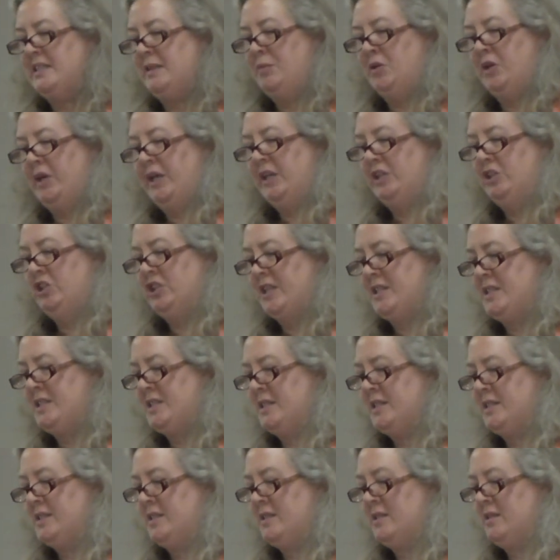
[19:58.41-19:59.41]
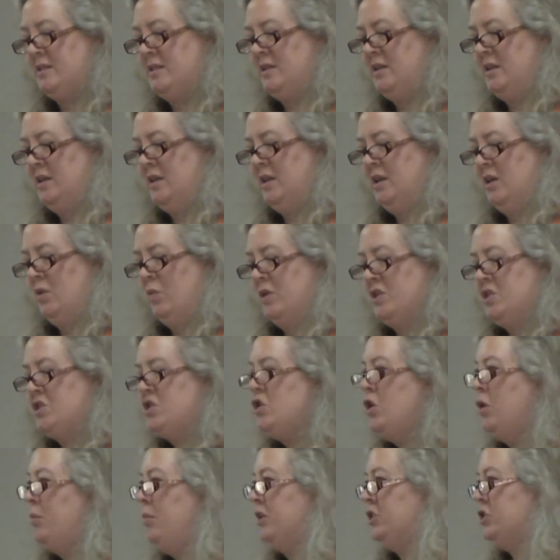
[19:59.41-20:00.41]
liberty, and justice when
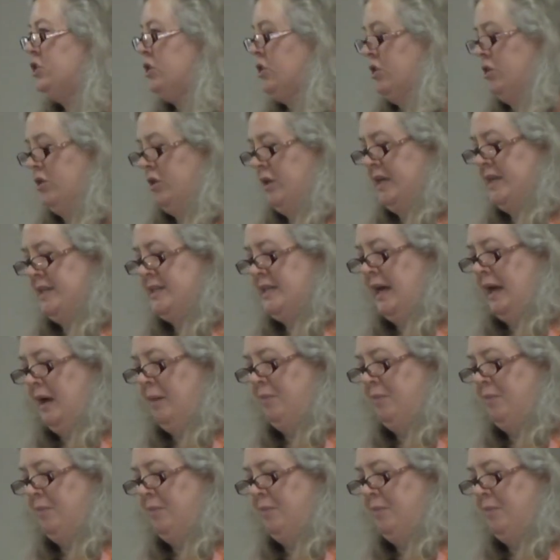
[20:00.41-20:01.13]
so much hurt has